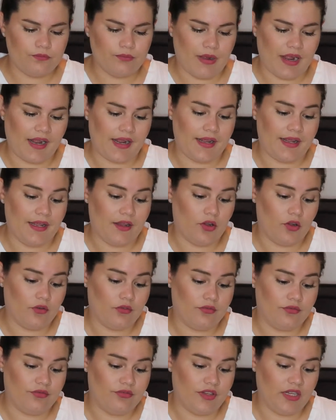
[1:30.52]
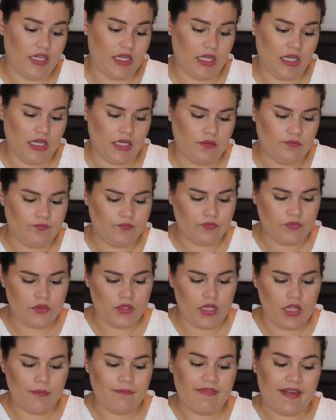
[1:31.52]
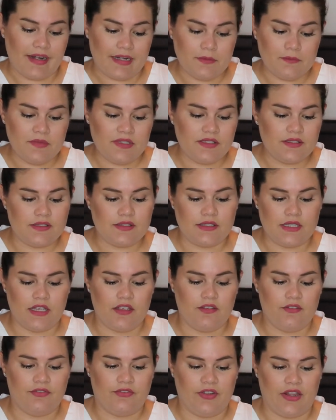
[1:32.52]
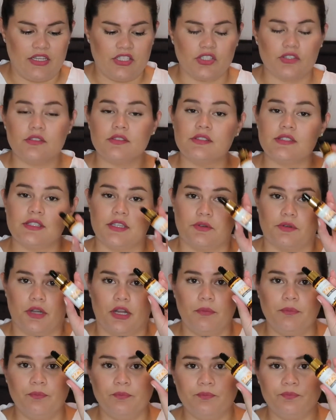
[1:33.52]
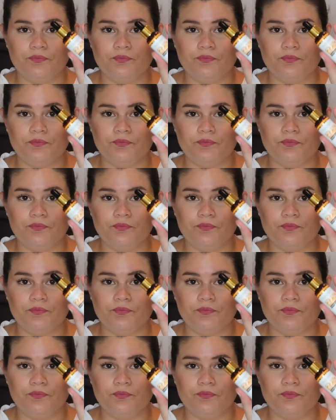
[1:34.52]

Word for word: Biovini Vitamin C Facial Serum